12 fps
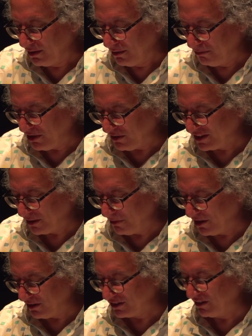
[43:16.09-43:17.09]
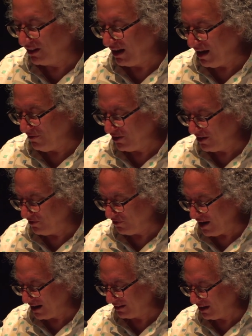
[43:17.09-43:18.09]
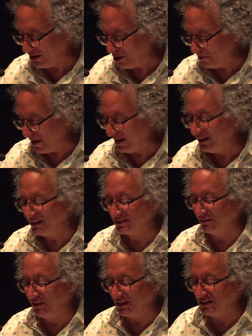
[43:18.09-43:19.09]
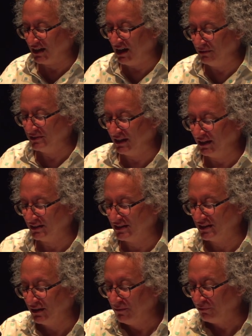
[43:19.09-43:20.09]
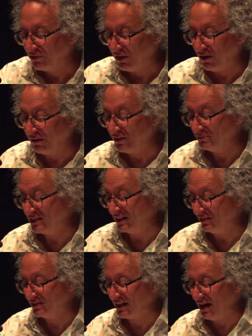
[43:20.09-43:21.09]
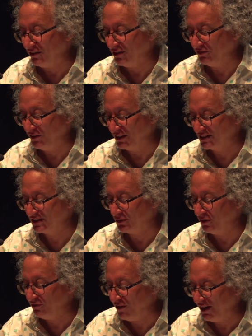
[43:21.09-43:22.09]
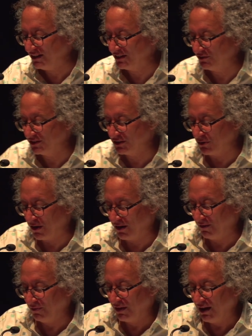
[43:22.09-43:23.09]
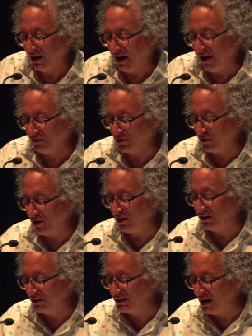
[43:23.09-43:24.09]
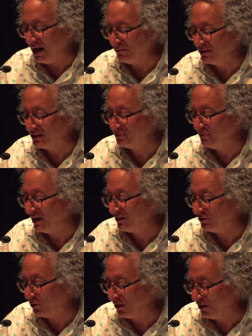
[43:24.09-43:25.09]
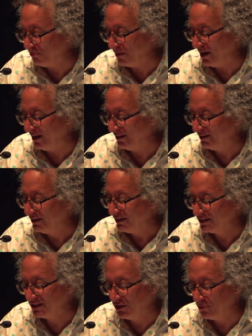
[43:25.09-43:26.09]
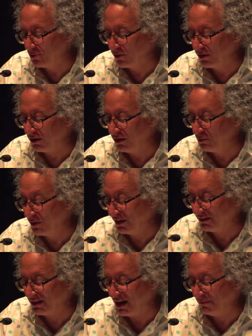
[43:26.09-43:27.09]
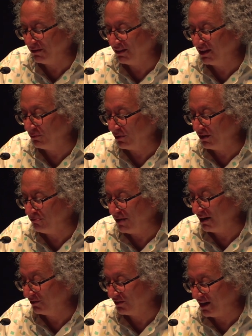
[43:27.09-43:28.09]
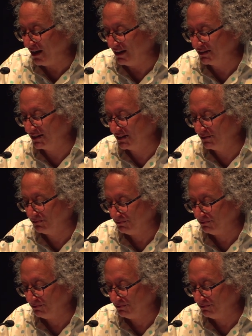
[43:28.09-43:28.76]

But also because of the evident fact that her paintings of these objects are themselves counterfeits or fakes of a sort. After all, a diamond made of oil paint is no more a real diamond than one made of glass.